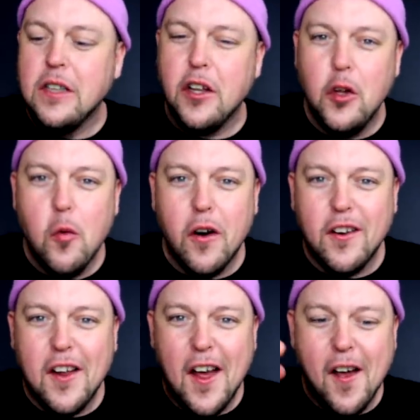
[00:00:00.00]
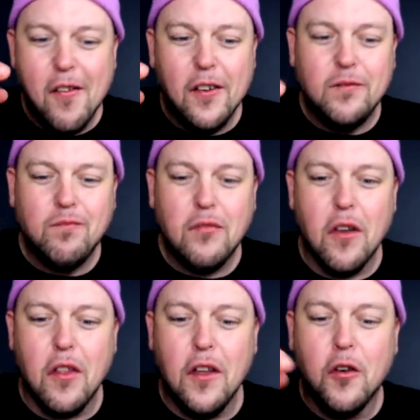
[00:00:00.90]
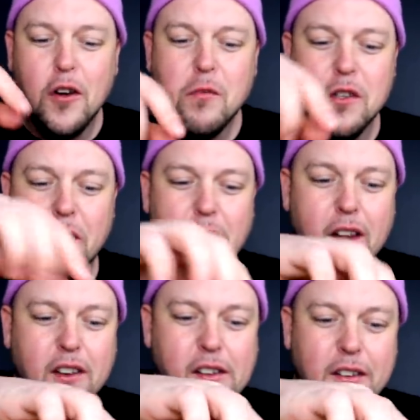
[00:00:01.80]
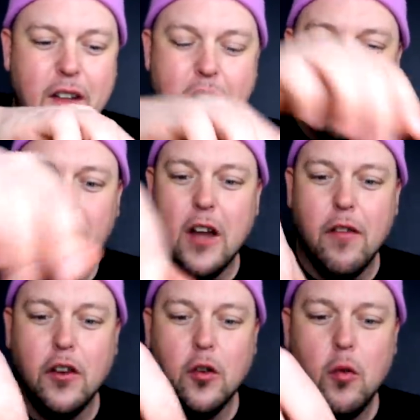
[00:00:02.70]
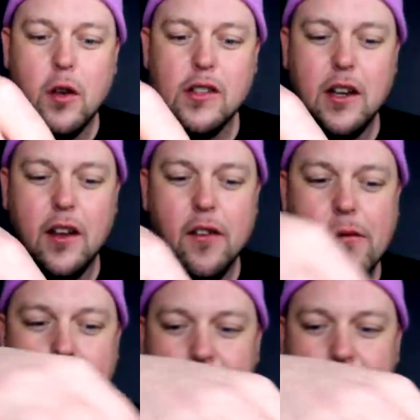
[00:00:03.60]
You wanted to have the Christmas event, and the dude wasn't in.